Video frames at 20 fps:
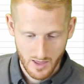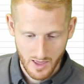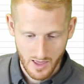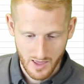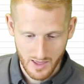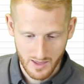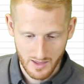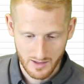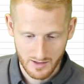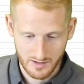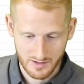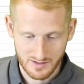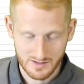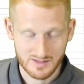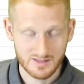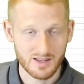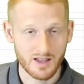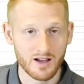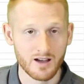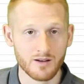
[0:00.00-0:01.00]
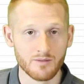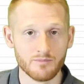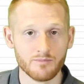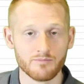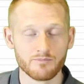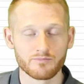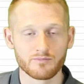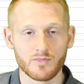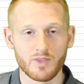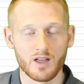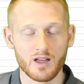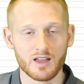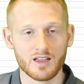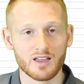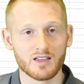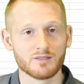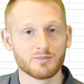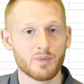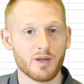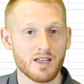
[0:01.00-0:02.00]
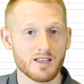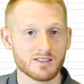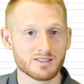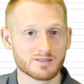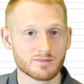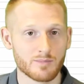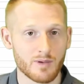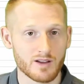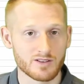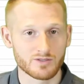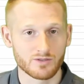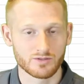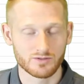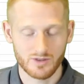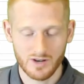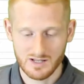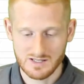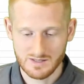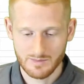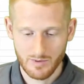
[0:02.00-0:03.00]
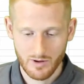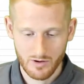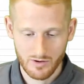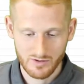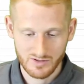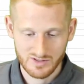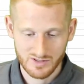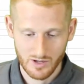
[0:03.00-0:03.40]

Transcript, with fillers: as um, a paste special transpose.